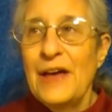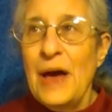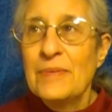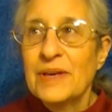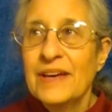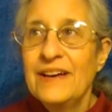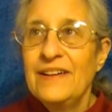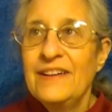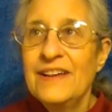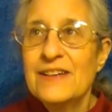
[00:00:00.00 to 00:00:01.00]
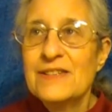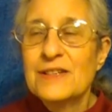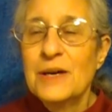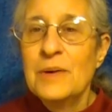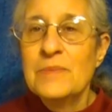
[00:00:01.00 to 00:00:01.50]
Abigail has
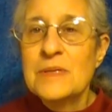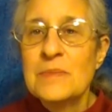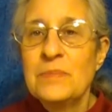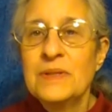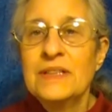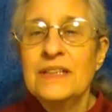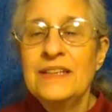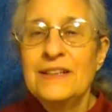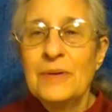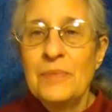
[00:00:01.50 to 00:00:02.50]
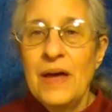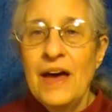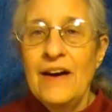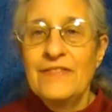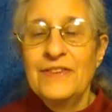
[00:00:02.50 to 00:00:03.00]
come to plead on
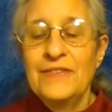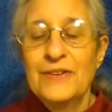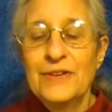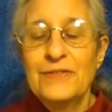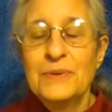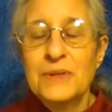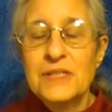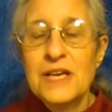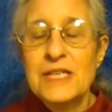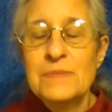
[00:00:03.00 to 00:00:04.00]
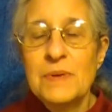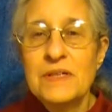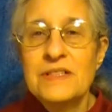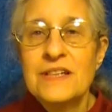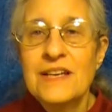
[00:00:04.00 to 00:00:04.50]
behalf of her foolish
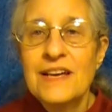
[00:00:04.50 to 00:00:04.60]
husband